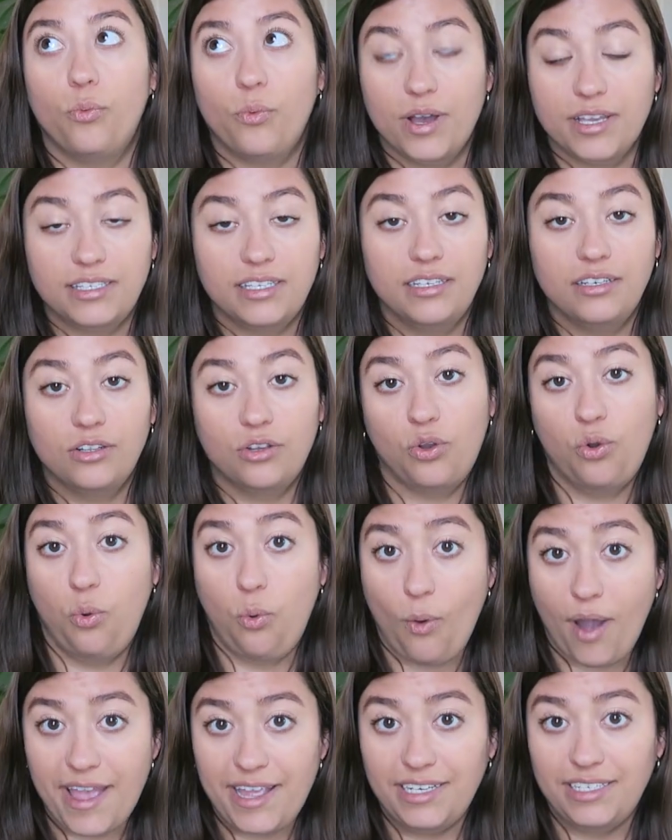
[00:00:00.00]
Wasn't
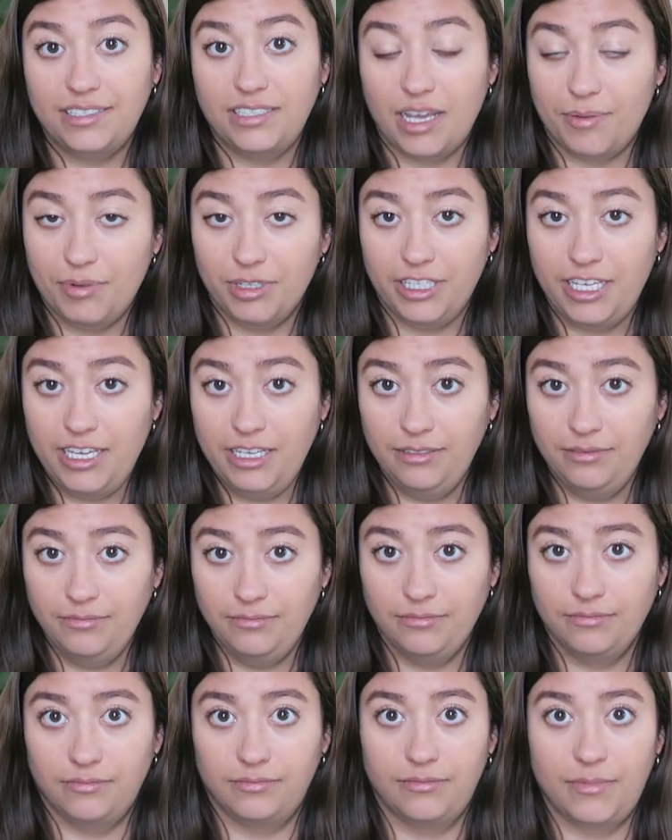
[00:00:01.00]
quite doubling,
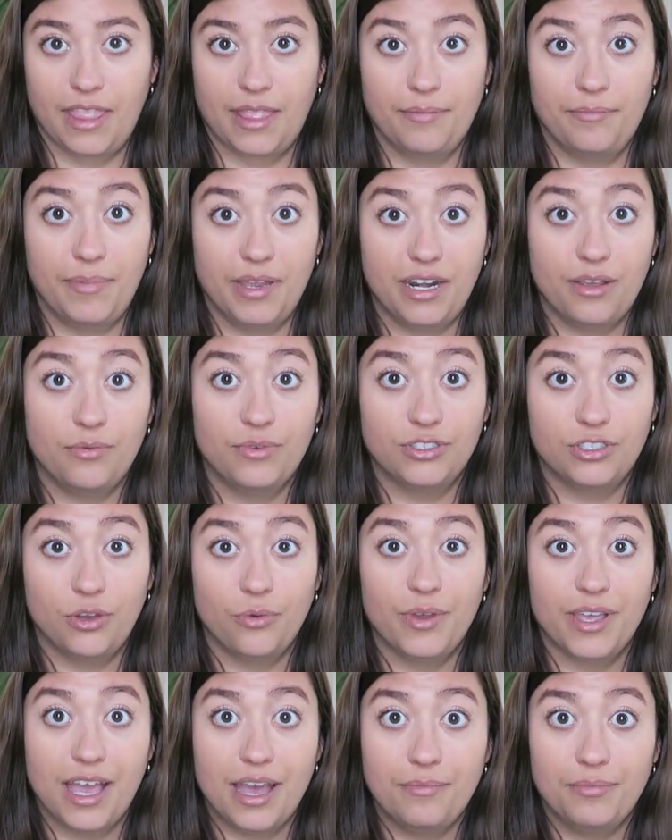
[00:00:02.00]
but it was
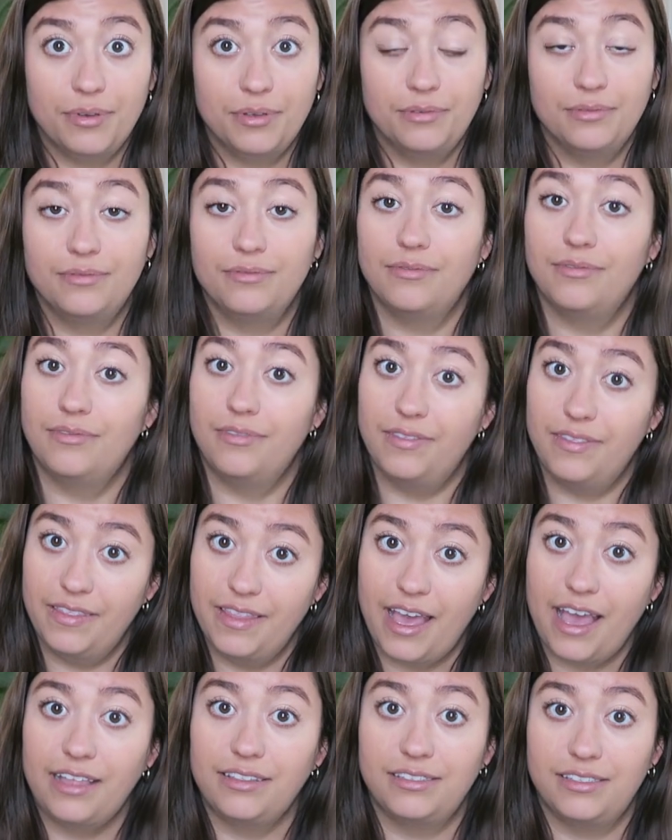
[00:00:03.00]
going up,
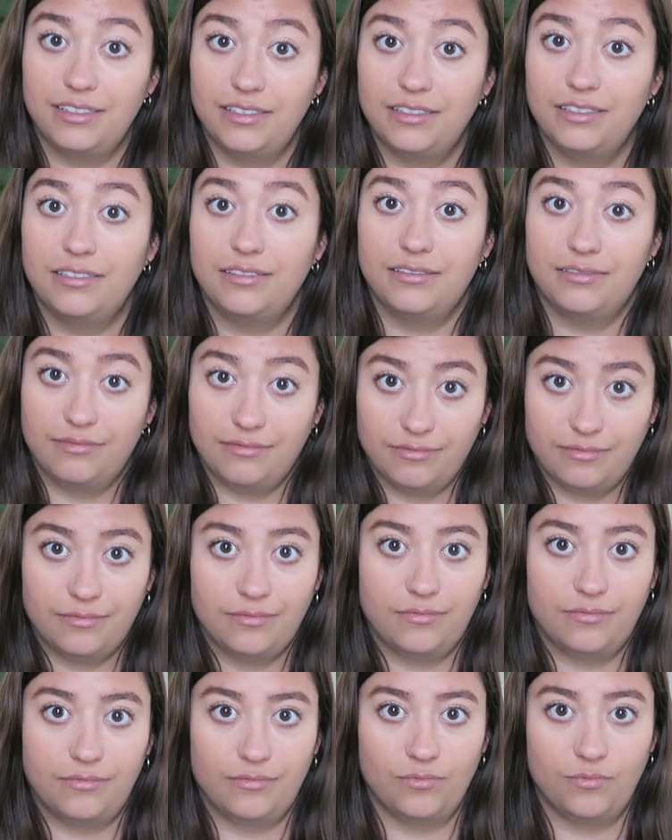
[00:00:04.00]
and that's
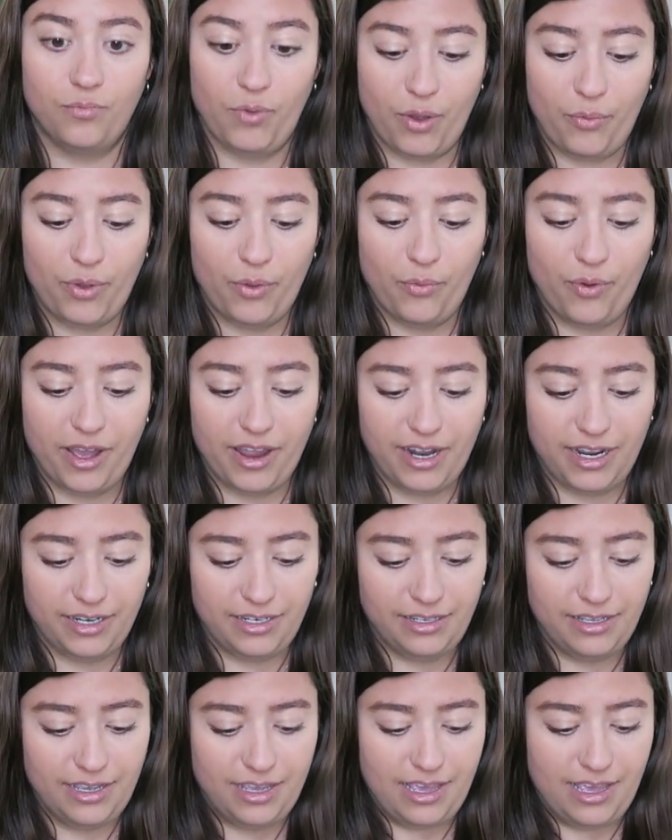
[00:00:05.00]
what we
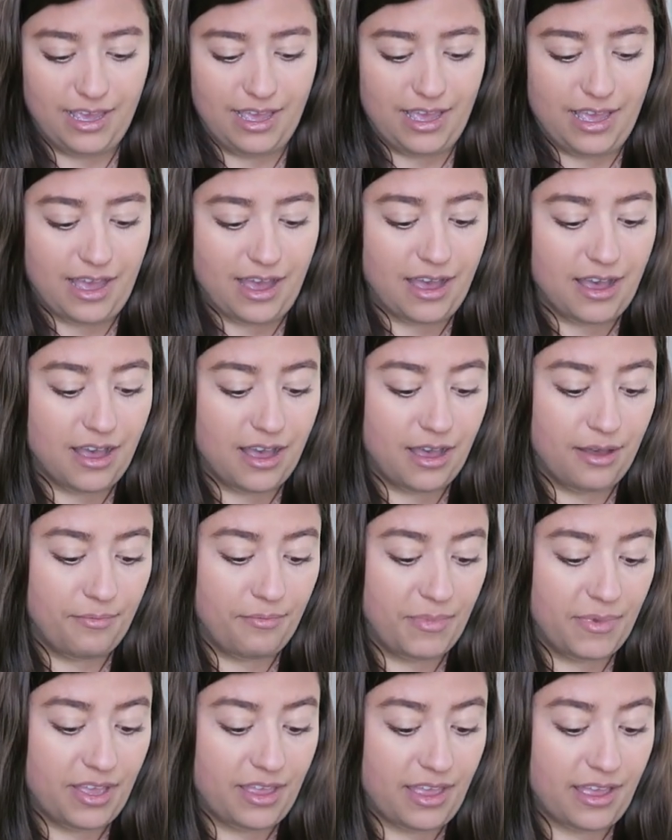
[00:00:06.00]
wanted.
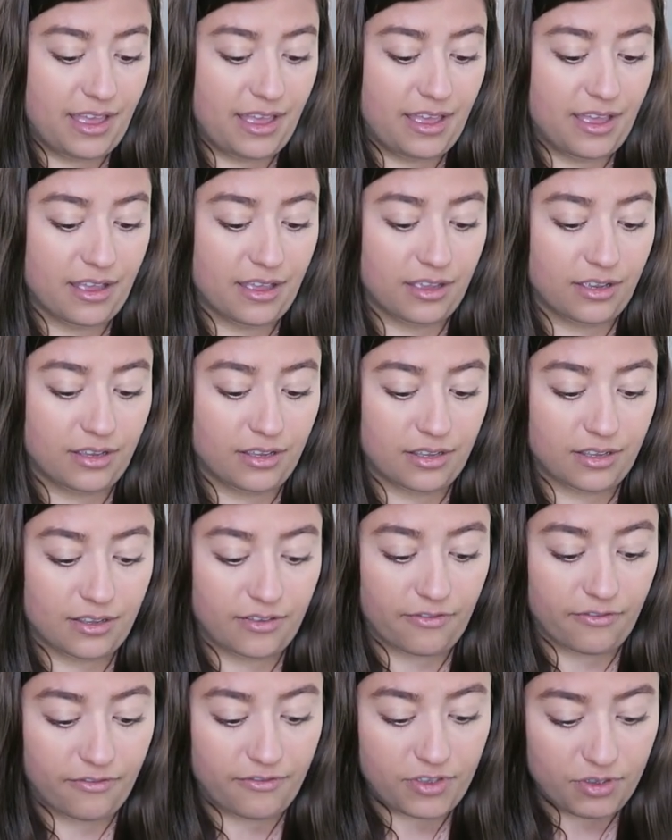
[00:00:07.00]
Um,
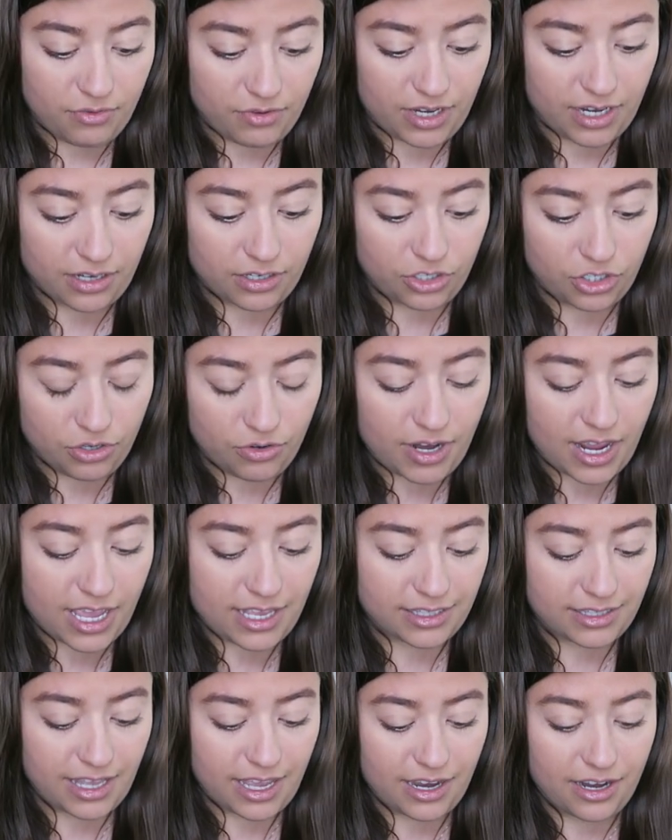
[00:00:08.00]
few two
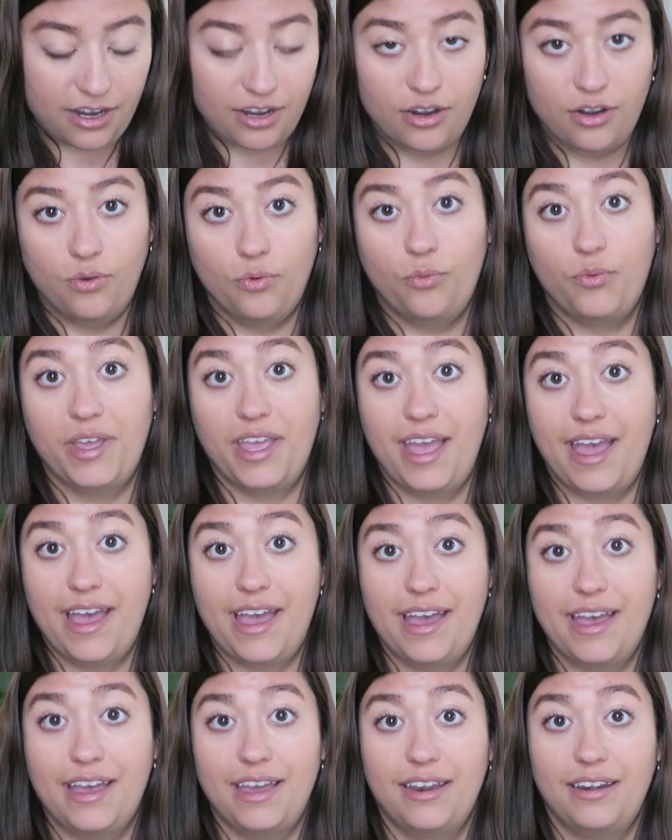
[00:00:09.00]
days later, we
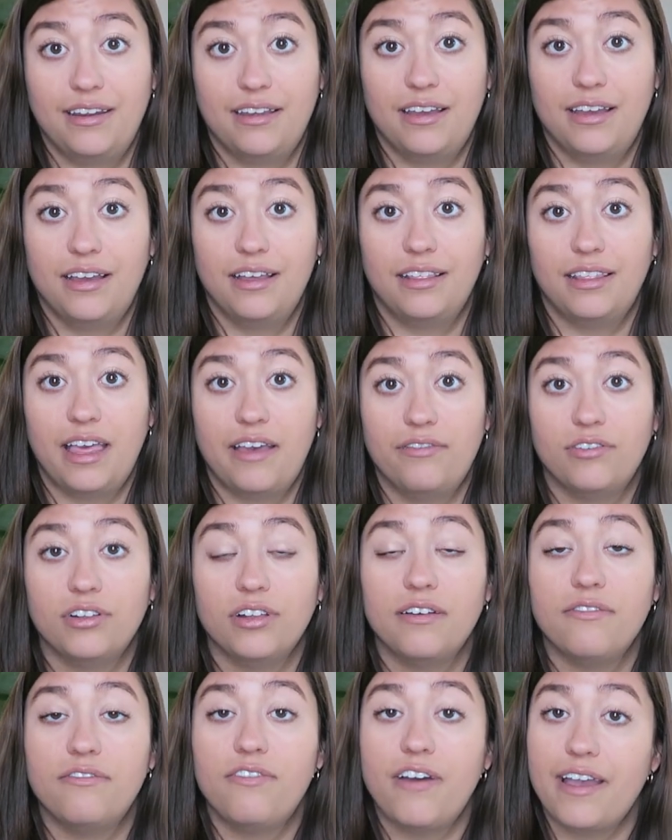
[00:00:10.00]
had a
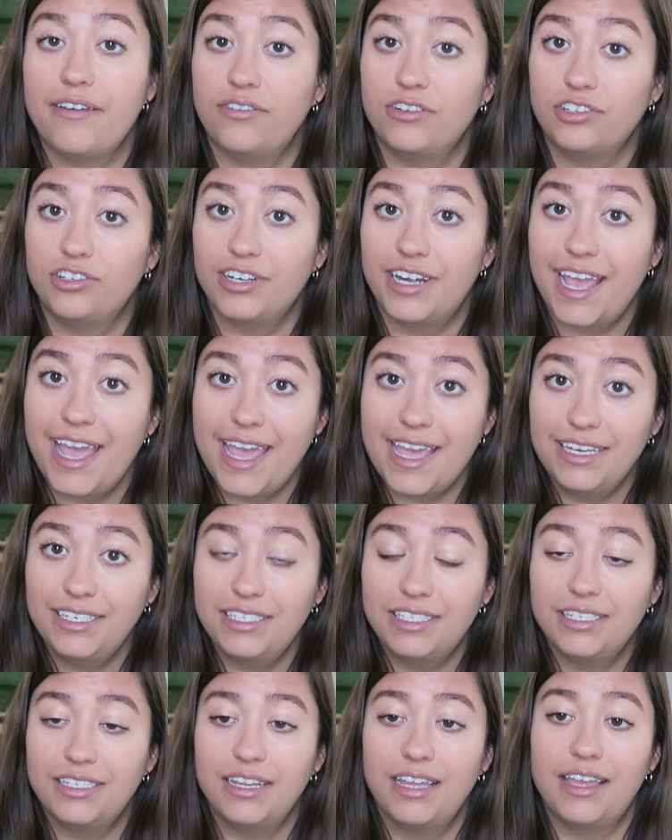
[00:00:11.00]
level of five hundred
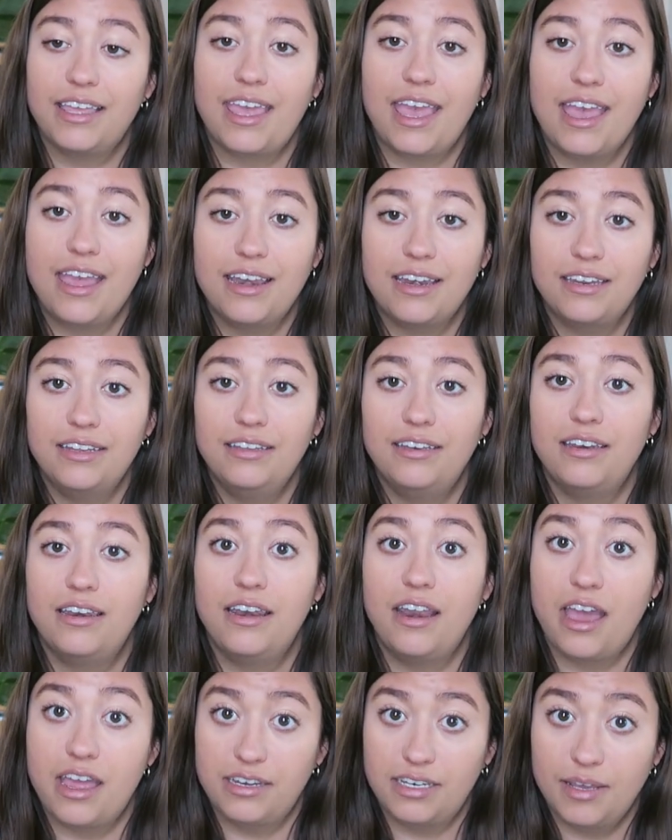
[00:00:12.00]
eight. Again,
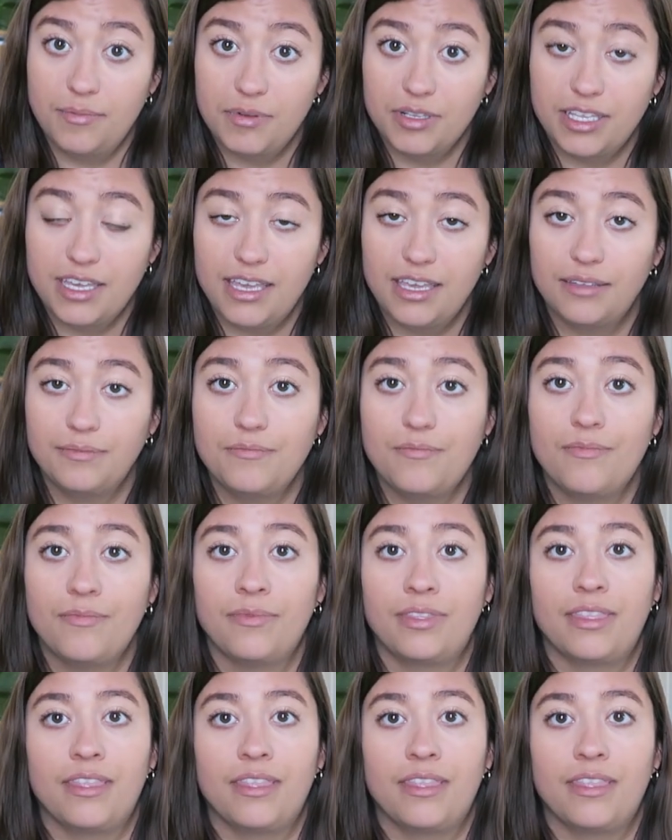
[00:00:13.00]
not doubling.